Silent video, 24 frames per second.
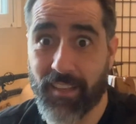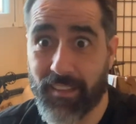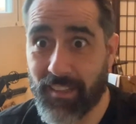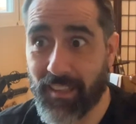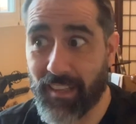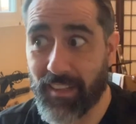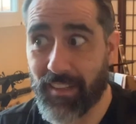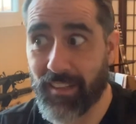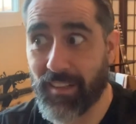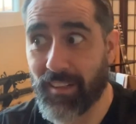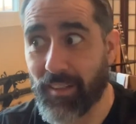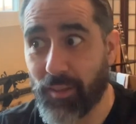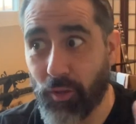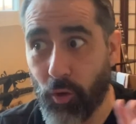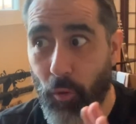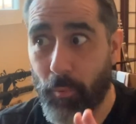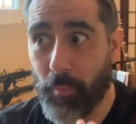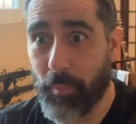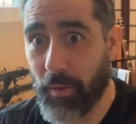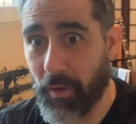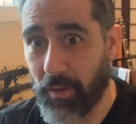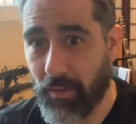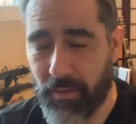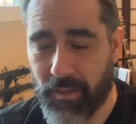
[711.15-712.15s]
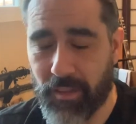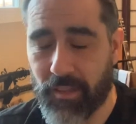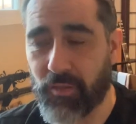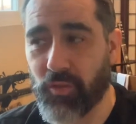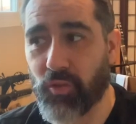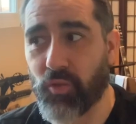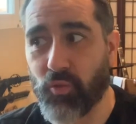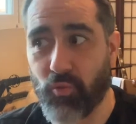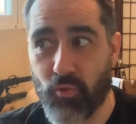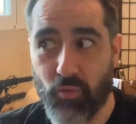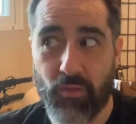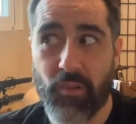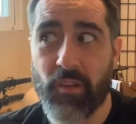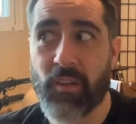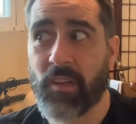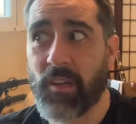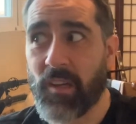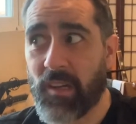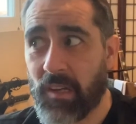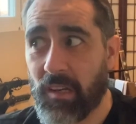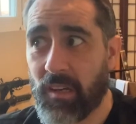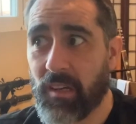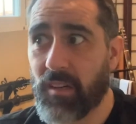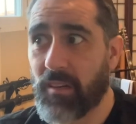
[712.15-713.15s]
then comparing to
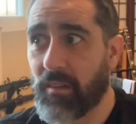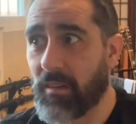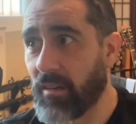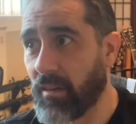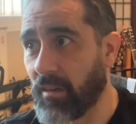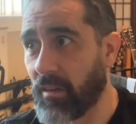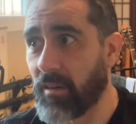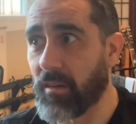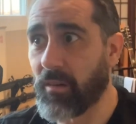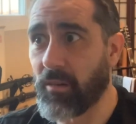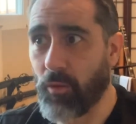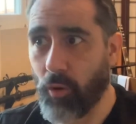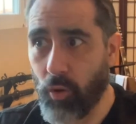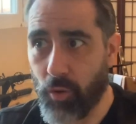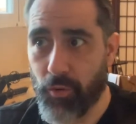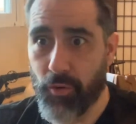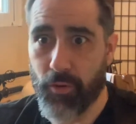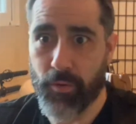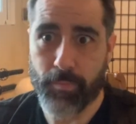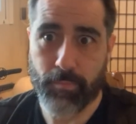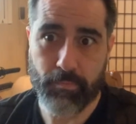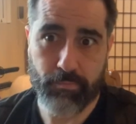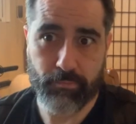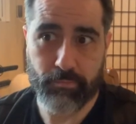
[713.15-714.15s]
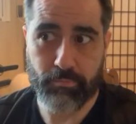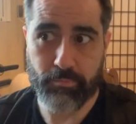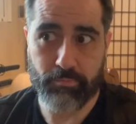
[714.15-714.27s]
other,